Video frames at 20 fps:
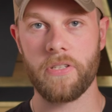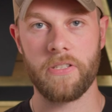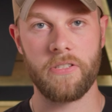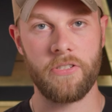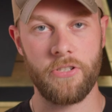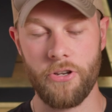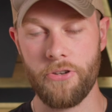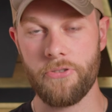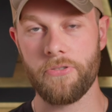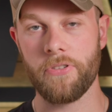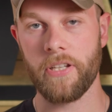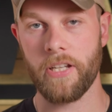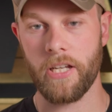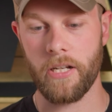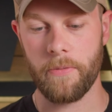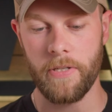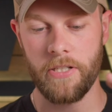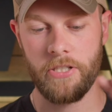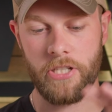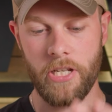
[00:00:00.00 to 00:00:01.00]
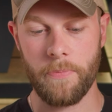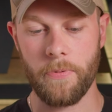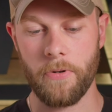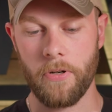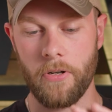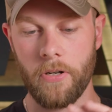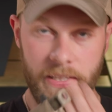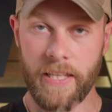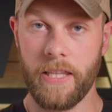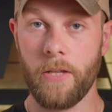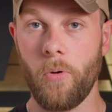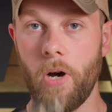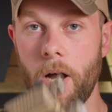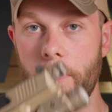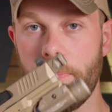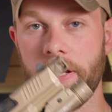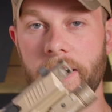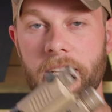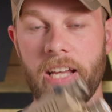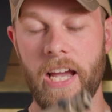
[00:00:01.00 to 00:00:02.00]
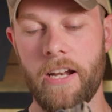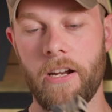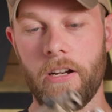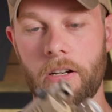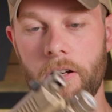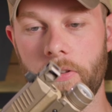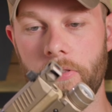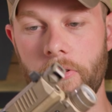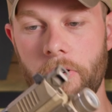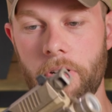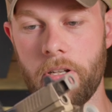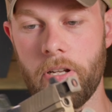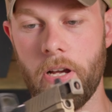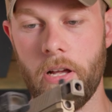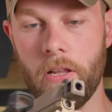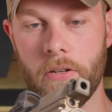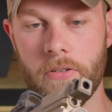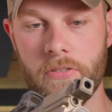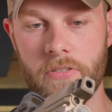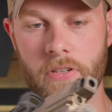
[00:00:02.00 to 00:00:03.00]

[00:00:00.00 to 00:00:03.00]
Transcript: it's usually going to be cheaper than the whopping $930